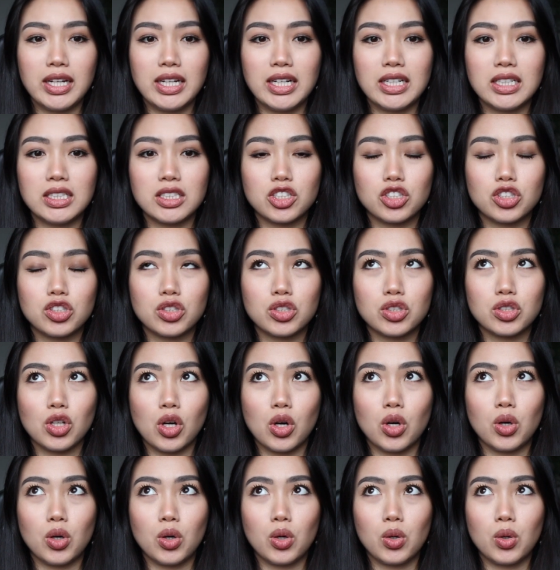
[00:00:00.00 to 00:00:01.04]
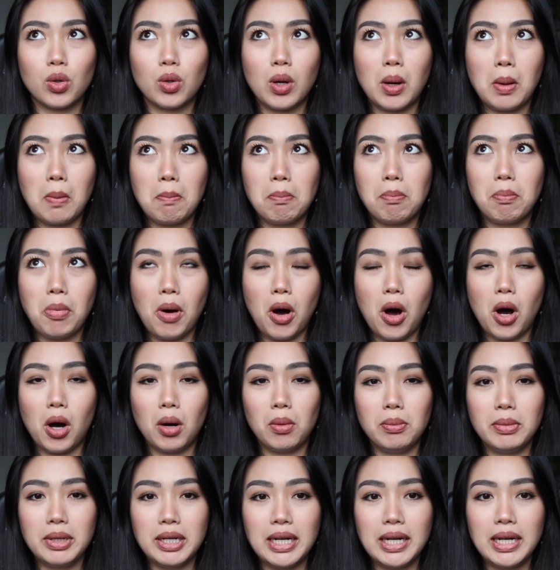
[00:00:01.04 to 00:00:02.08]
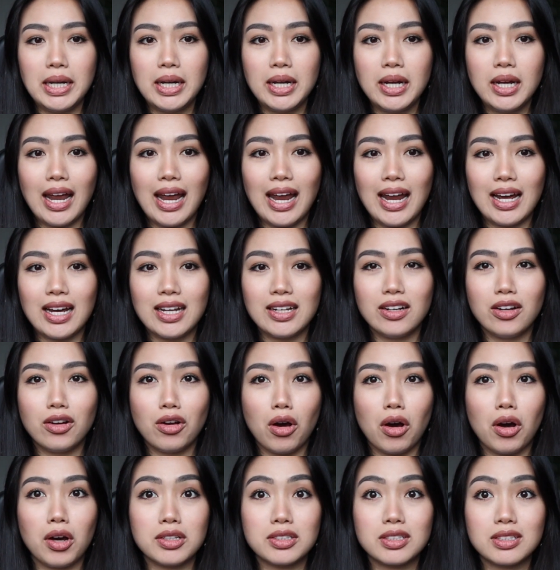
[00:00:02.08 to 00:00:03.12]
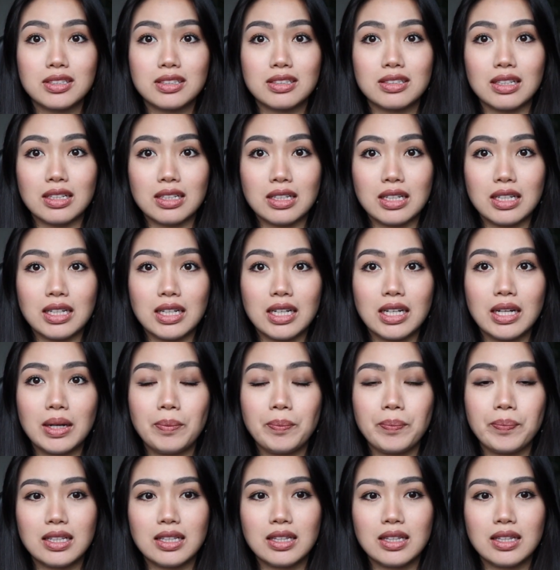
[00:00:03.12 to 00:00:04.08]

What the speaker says: It is so balmy and not sticky.